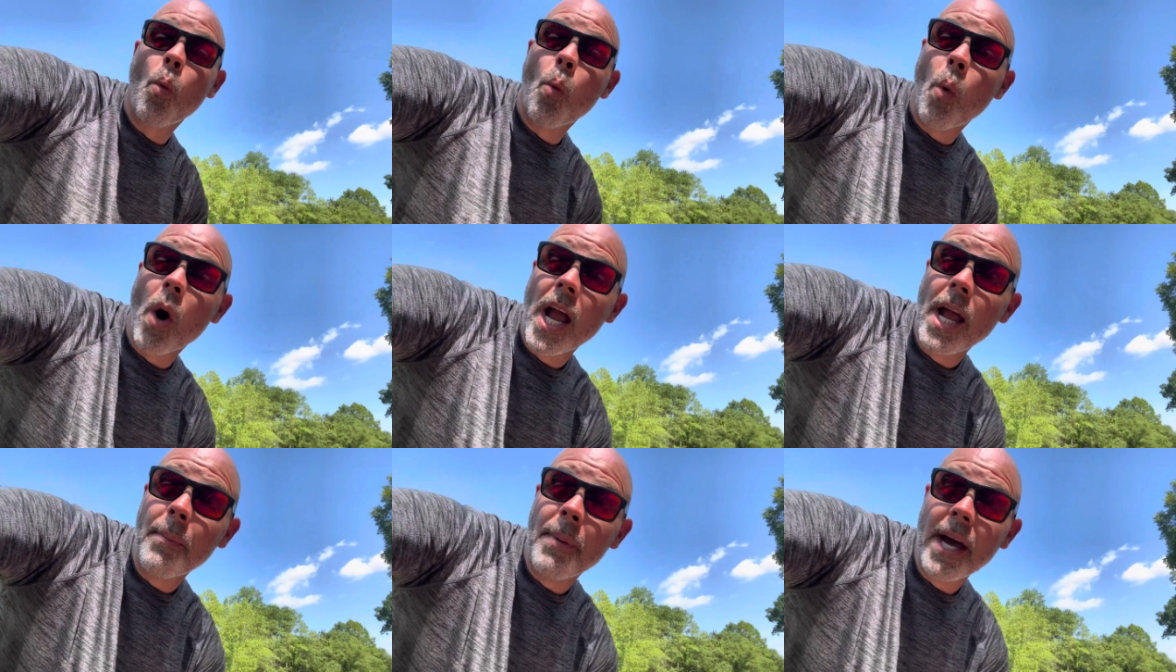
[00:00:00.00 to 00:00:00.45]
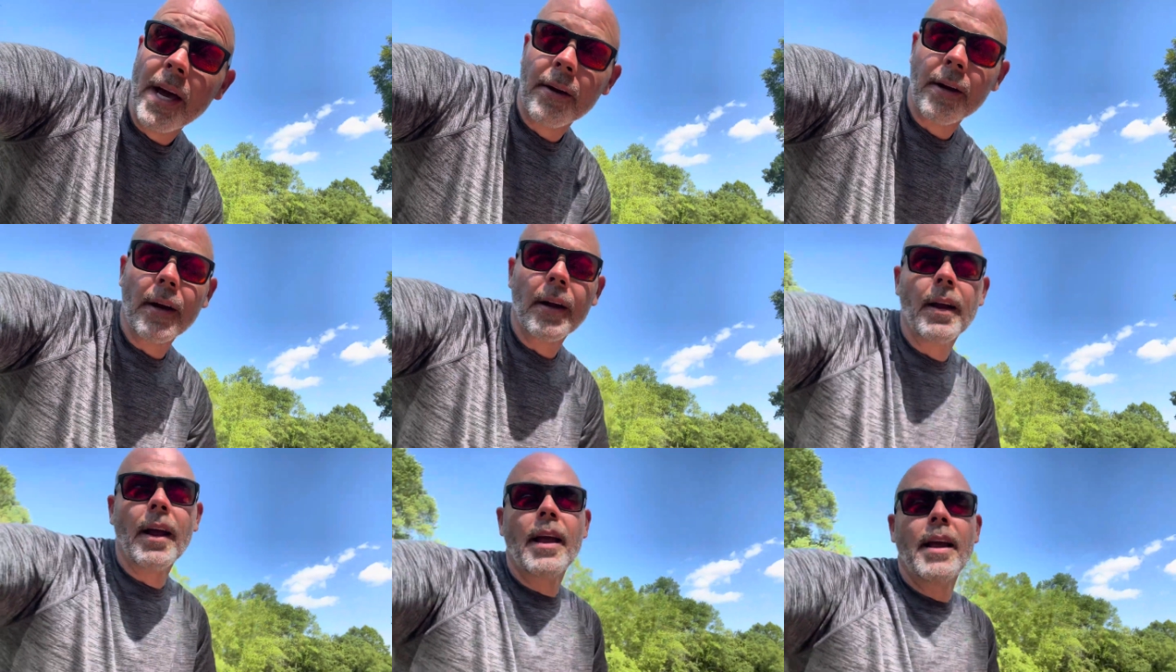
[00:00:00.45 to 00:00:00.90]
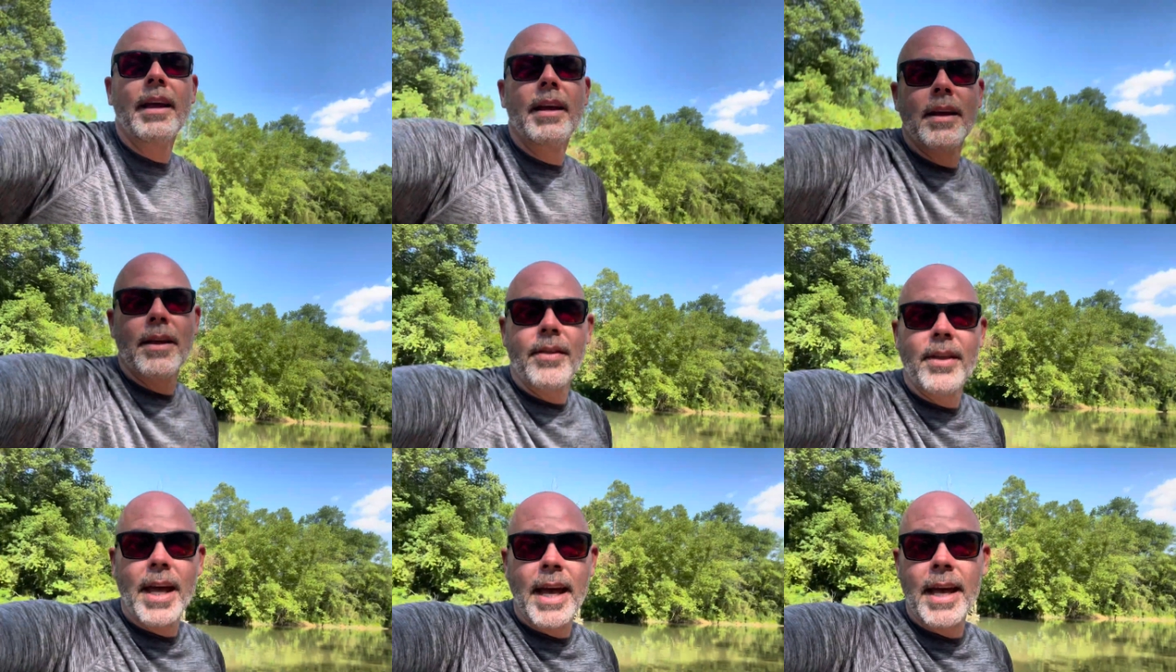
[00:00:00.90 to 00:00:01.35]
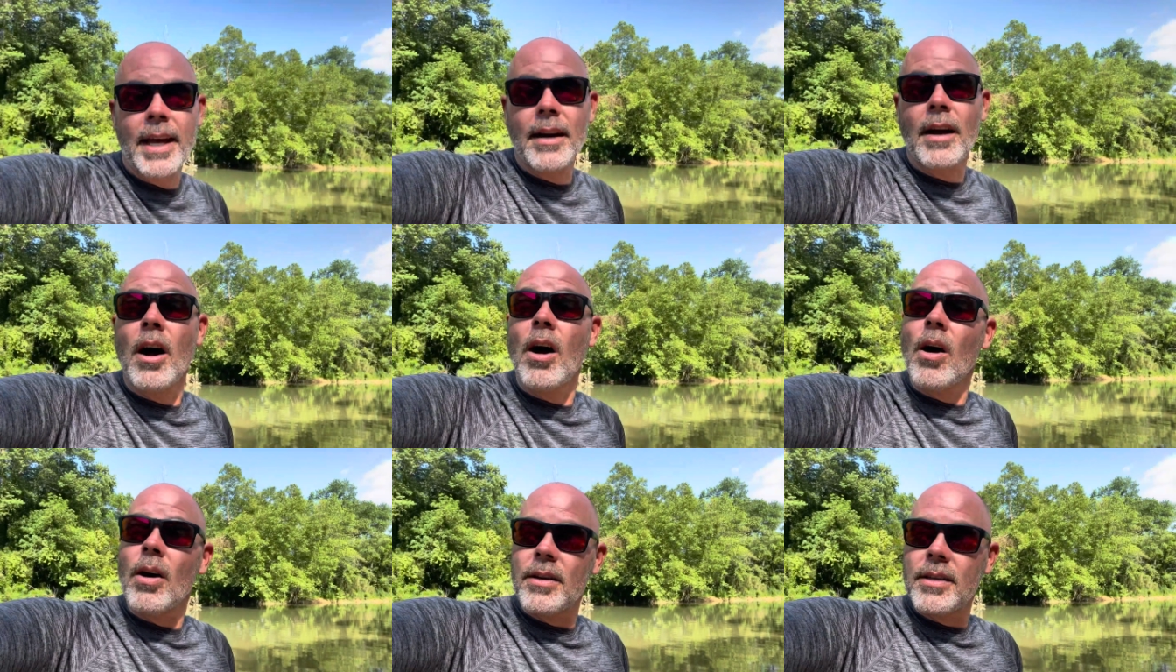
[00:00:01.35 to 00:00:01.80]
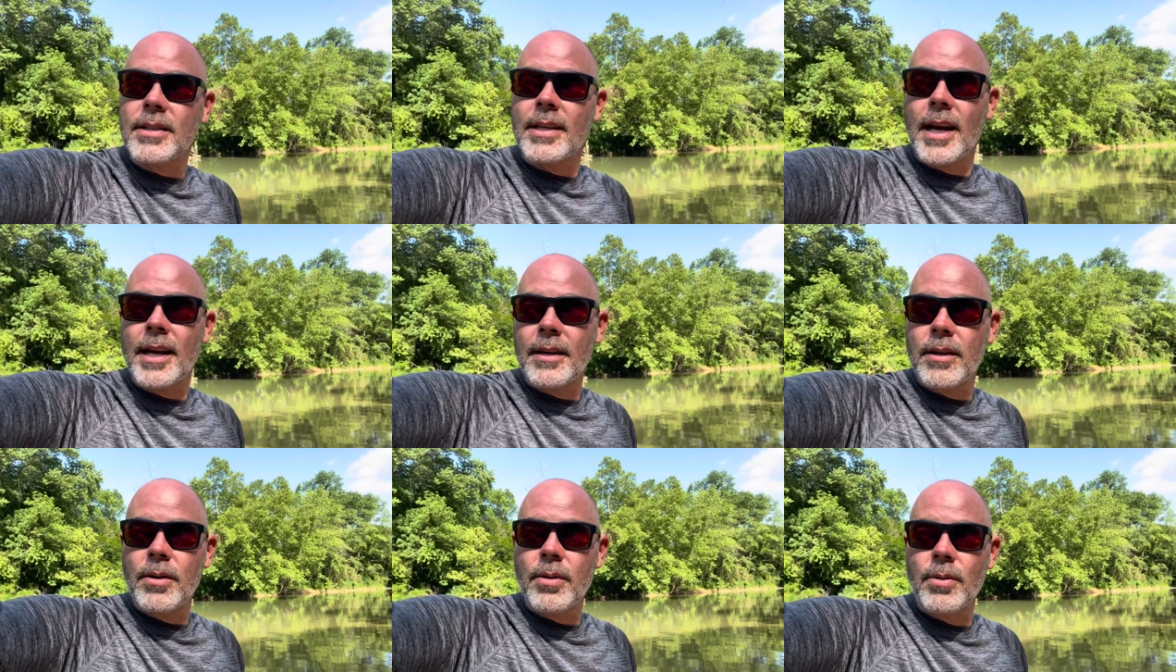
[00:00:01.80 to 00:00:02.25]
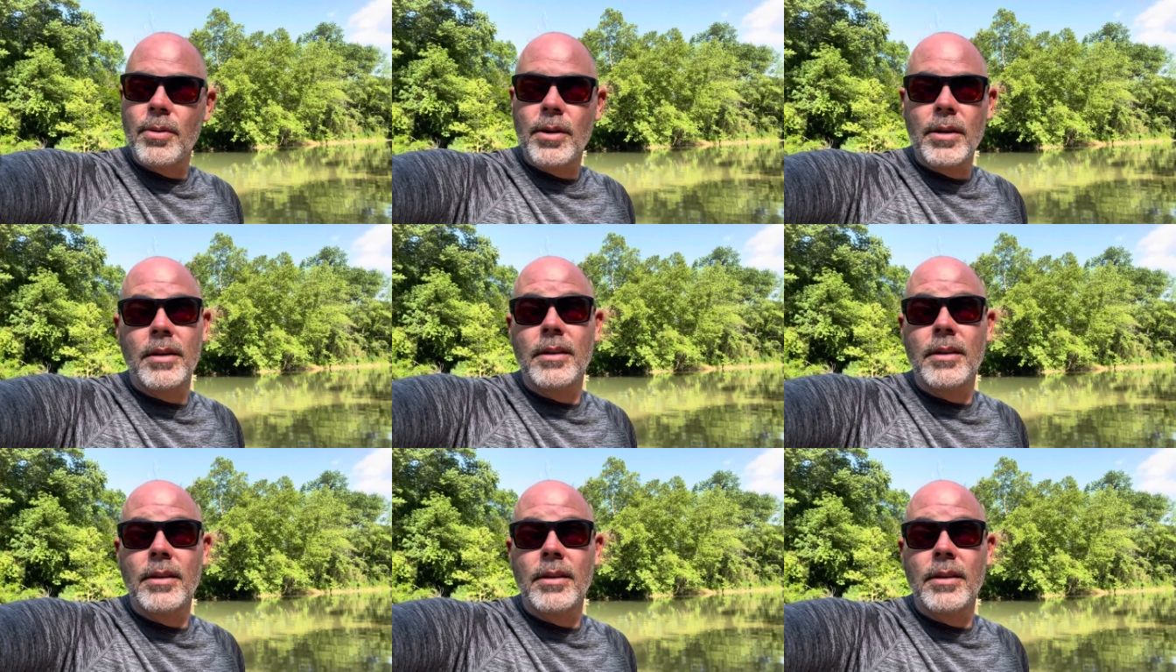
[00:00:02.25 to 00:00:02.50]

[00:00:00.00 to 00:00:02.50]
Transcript: way better than a hard sided cooler.